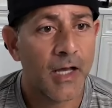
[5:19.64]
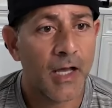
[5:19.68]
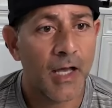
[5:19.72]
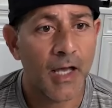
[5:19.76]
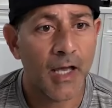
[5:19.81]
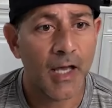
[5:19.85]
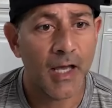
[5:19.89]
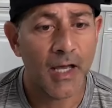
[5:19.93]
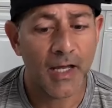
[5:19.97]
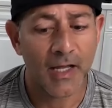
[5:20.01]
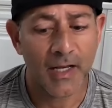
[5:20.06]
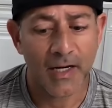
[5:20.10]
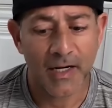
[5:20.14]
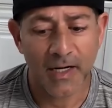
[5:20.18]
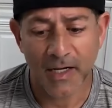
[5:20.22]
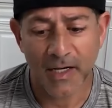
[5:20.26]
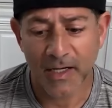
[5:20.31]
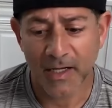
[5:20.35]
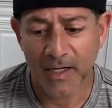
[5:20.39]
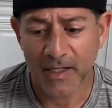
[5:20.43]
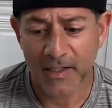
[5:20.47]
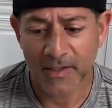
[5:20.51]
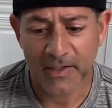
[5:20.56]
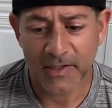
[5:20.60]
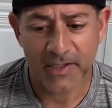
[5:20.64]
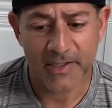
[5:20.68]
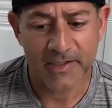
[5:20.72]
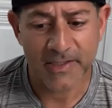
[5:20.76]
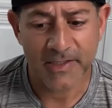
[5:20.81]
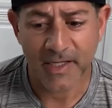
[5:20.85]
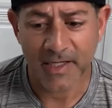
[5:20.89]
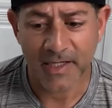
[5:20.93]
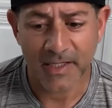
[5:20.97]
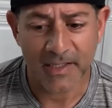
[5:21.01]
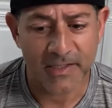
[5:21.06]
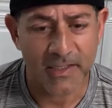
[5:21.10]
And she
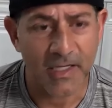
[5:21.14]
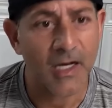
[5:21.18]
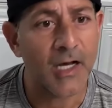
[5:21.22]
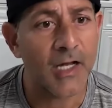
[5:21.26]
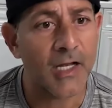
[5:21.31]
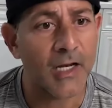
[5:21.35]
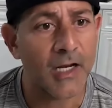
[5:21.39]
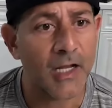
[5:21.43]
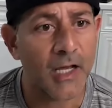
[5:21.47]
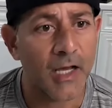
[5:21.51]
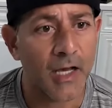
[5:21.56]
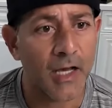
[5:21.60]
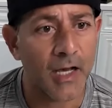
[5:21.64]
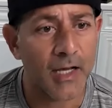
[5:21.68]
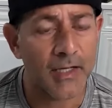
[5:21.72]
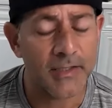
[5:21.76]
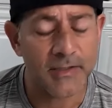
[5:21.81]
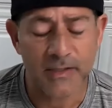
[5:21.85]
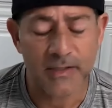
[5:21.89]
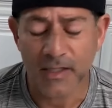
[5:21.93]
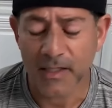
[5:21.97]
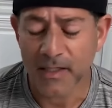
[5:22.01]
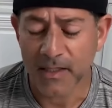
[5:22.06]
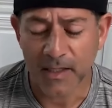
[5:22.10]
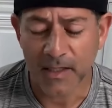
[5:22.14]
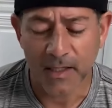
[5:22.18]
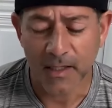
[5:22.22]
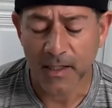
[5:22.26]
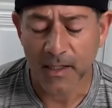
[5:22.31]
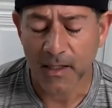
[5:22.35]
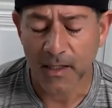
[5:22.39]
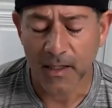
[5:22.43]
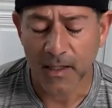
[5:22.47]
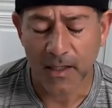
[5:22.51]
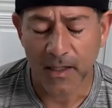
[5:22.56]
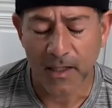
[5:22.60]
said a ton. I said,
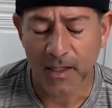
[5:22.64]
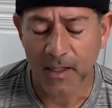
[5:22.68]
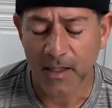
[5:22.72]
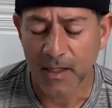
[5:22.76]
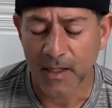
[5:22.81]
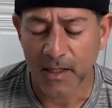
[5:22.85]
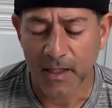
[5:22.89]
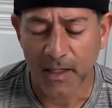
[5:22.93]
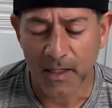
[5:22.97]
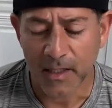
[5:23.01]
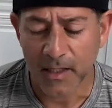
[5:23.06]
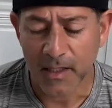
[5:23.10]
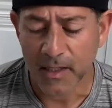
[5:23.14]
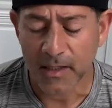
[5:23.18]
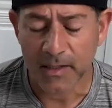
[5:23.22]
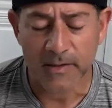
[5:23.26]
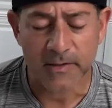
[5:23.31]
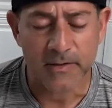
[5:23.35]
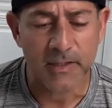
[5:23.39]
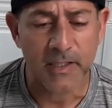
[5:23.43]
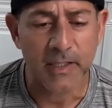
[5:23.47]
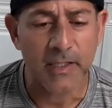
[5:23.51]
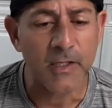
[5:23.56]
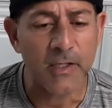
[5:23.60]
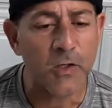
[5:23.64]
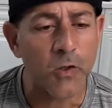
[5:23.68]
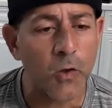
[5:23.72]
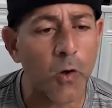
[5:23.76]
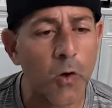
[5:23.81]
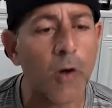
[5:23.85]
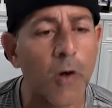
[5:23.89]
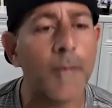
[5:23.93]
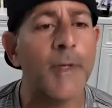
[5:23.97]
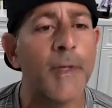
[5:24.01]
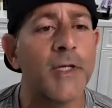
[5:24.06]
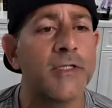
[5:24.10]
it is
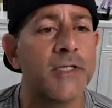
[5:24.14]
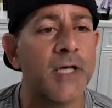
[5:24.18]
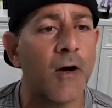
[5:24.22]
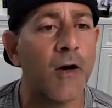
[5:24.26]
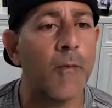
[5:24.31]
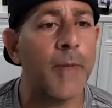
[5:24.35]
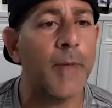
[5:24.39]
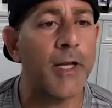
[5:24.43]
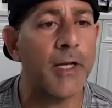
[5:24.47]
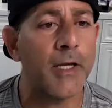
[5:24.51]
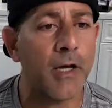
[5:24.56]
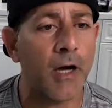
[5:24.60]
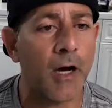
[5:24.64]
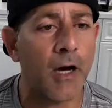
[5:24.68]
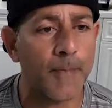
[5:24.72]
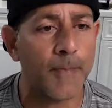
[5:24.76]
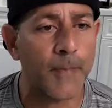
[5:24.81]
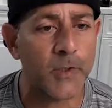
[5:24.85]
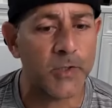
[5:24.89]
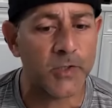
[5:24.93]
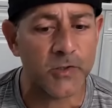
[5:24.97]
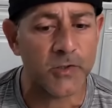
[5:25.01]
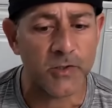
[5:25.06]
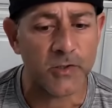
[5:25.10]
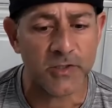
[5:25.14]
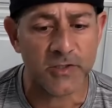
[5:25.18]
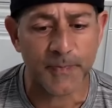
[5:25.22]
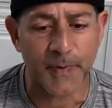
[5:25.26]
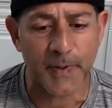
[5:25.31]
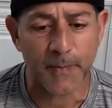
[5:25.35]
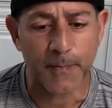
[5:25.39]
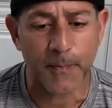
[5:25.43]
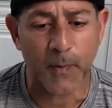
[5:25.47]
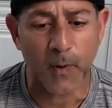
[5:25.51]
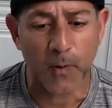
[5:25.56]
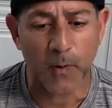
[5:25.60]
enormous how many opportunities.
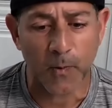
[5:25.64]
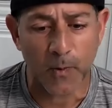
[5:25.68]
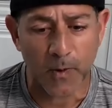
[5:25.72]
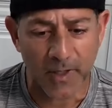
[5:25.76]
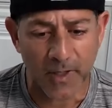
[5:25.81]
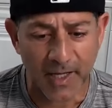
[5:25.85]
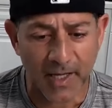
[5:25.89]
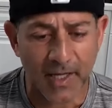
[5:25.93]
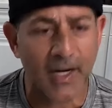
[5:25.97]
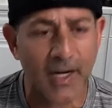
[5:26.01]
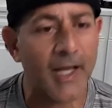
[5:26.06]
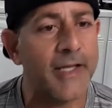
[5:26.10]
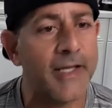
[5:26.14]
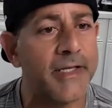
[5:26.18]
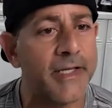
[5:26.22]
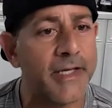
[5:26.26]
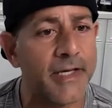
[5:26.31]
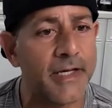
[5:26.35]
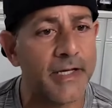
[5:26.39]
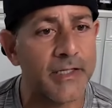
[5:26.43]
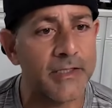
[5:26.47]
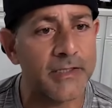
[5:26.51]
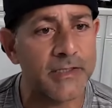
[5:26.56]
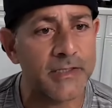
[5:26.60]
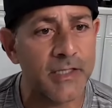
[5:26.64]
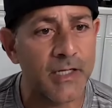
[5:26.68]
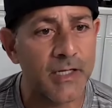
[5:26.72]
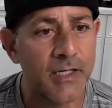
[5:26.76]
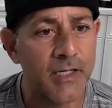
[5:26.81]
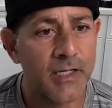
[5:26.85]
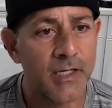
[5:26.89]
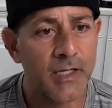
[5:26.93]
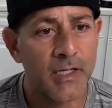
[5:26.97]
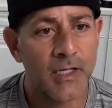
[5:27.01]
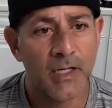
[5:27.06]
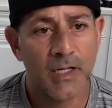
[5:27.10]
People will get ideas.
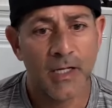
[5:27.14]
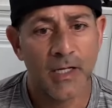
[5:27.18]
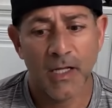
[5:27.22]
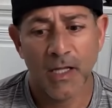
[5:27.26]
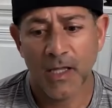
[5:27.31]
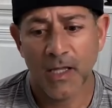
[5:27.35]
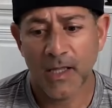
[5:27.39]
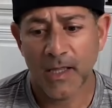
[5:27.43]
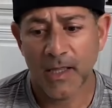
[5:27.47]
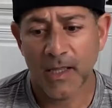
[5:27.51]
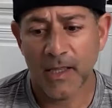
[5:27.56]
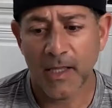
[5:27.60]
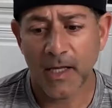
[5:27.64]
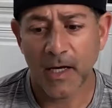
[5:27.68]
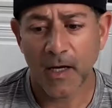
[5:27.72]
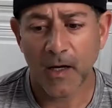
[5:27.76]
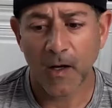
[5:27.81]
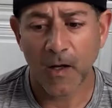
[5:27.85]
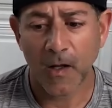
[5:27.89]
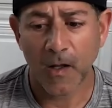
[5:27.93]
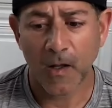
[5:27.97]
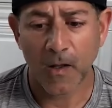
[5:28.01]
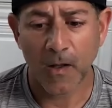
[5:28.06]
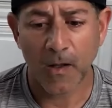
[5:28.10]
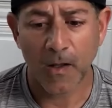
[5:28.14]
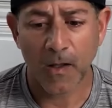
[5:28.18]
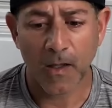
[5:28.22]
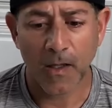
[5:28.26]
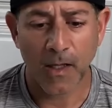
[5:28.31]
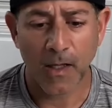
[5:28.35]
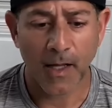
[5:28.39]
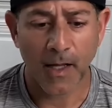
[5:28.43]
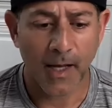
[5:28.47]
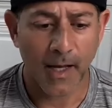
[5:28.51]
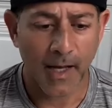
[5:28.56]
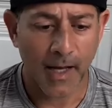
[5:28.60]

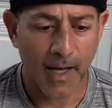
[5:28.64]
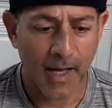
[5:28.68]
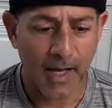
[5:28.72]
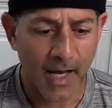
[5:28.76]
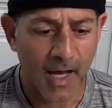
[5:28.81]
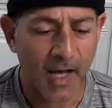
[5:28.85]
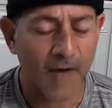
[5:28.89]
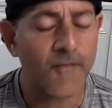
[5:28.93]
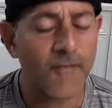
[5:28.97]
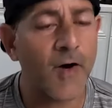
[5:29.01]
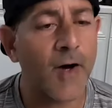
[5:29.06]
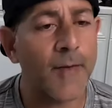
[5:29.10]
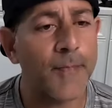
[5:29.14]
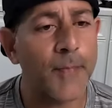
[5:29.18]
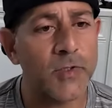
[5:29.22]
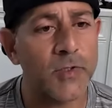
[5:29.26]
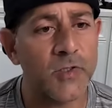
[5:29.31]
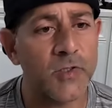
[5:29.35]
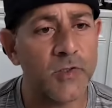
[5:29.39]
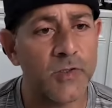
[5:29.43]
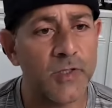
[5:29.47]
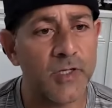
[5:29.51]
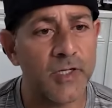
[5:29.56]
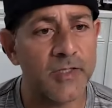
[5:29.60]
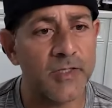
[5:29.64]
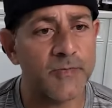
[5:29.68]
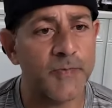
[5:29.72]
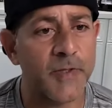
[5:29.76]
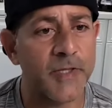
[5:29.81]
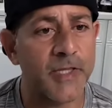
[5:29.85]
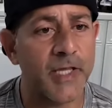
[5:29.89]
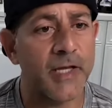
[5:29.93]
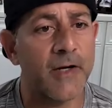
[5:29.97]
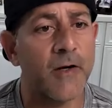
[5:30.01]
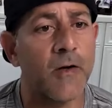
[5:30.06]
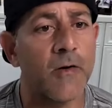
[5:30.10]
They'll have opportunities,
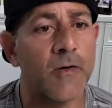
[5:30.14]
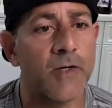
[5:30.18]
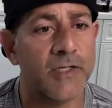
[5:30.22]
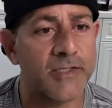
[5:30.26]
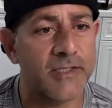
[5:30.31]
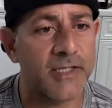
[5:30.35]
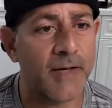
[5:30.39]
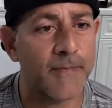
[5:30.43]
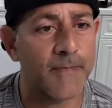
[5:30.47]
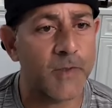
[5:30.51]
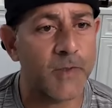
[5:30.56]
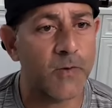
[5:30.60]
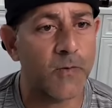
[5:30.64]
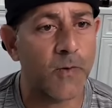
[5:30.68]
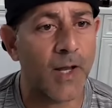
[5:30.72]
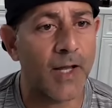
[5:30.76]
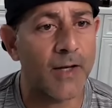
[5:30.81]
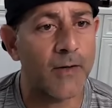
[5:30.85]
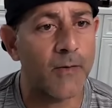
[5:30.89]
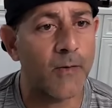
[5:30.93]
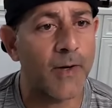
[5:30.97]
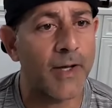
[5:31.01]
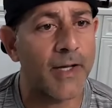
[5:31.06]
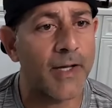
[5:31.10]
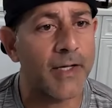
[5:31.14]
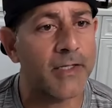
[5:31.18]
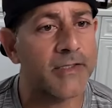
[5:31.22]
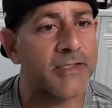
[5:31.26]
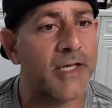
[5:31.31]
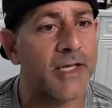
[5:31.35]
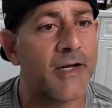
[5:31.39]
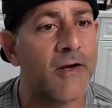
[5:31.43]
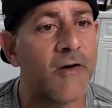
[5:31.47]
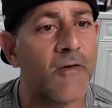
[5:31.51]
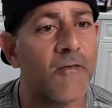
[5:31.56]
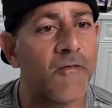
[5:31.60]
but they don't accept it right away because
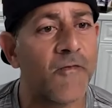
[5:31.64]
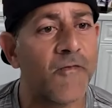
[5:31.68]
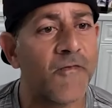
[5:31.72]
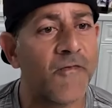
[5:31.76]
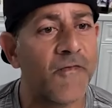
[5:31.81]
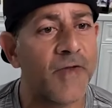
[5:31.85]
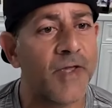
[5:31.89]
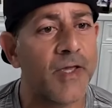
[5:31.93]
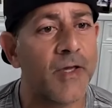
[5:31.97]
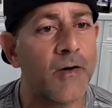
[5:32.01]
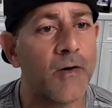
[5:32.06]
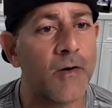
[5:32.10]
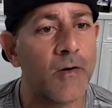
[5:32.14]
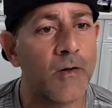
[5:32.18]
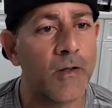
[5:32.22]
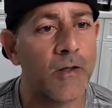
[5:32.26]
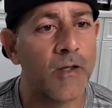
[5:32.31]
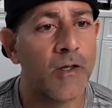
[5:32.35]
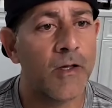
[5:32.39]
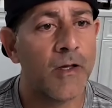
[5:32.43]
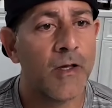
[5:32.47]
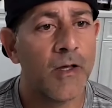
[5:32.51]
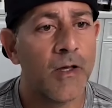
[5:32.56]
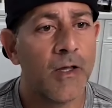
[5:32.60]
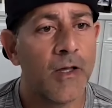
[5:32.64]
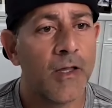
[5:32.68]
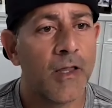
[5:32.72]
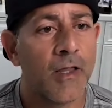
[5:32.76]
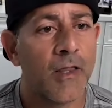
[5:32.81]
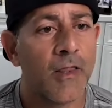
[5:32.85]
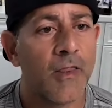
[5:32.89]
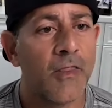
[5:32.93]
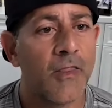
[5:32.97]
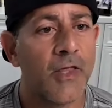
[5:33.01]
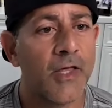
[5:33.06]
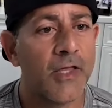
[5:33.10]
they don't feel
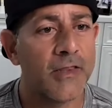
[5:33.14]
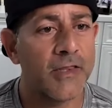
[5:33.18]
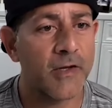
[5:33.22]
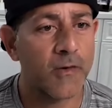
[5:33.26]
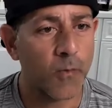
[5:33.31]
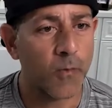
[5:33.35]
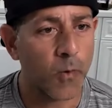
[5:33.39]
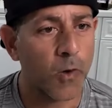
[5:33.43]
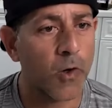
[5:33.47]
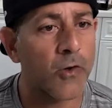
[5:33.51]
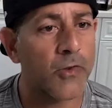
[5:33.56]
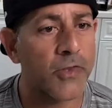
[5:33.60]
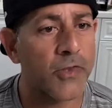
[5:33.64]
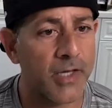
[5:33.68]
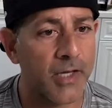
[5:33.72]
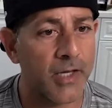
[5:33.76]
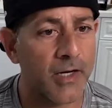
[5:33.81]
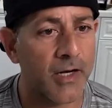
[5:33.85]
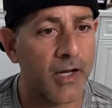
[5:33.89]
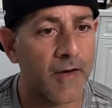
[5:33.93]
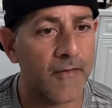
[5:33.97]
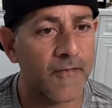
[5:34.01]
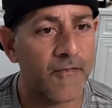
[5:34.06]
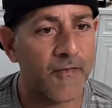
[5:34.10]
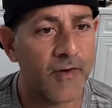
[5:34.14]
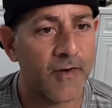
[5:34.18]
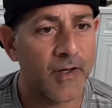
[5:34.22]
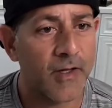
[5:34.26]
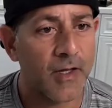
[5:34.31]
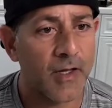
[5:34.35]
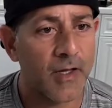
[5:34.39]
that they're worthy enough.